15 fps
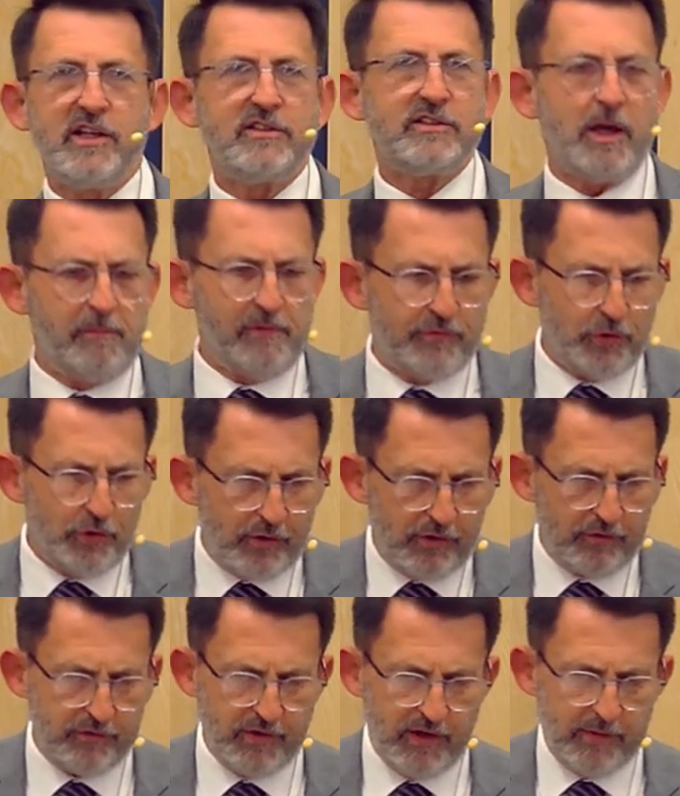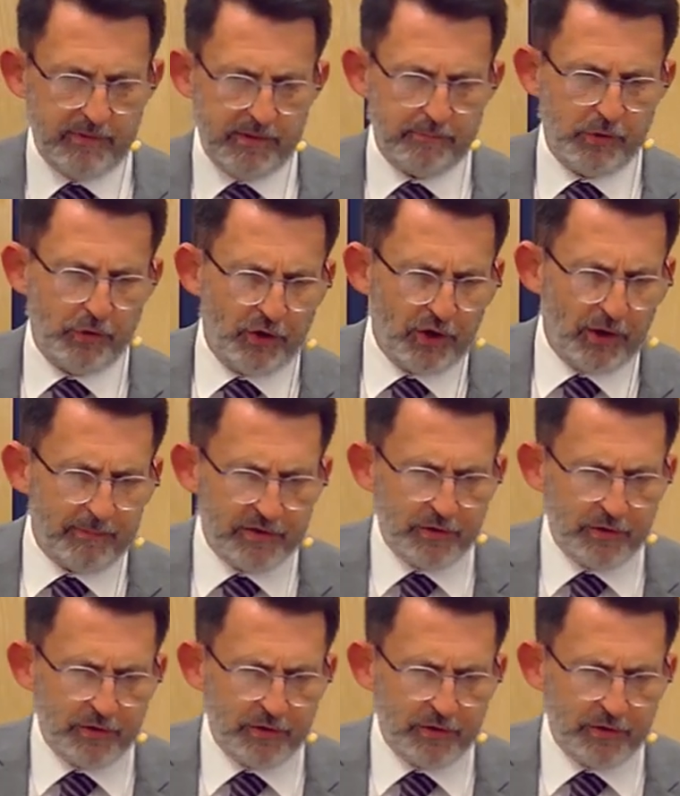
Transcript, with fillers: Some of you have been brought up in